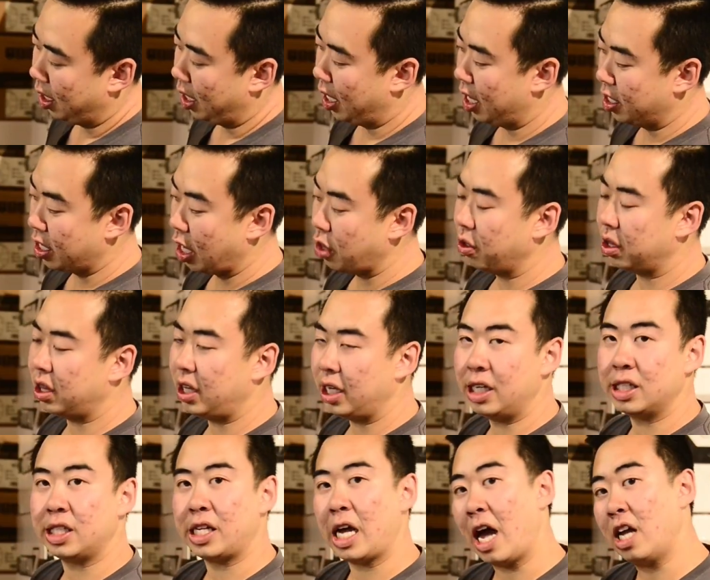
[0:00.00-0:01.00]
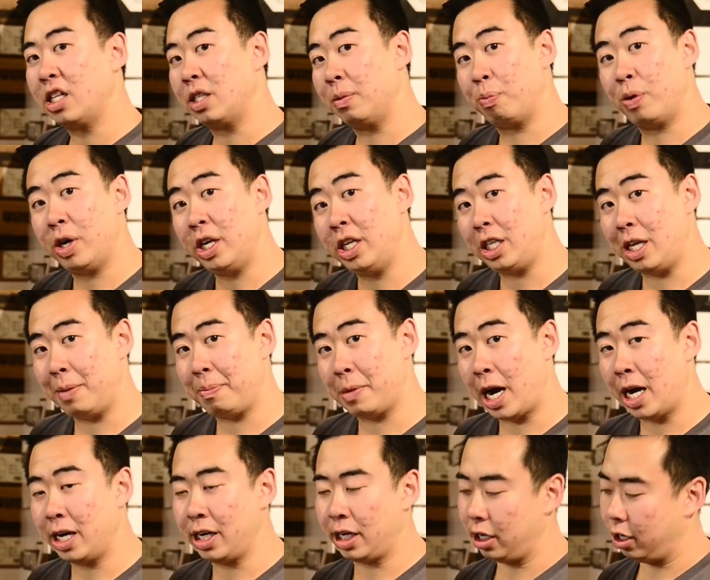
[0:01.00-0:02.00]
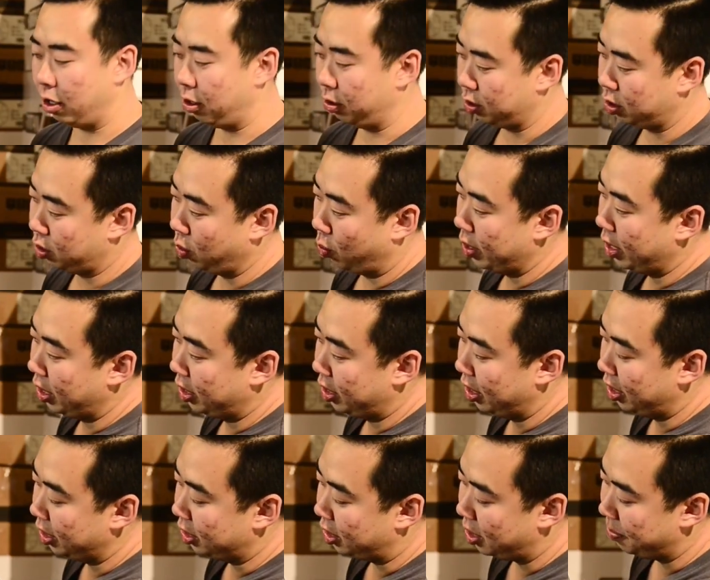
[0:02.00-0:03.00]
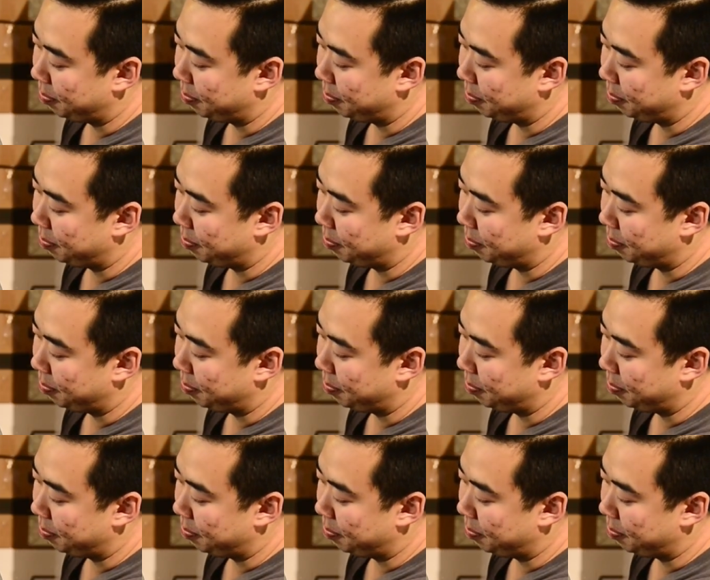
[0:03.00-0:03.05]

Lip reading: Another thing is they have some pretty deep cutting here. So when they did this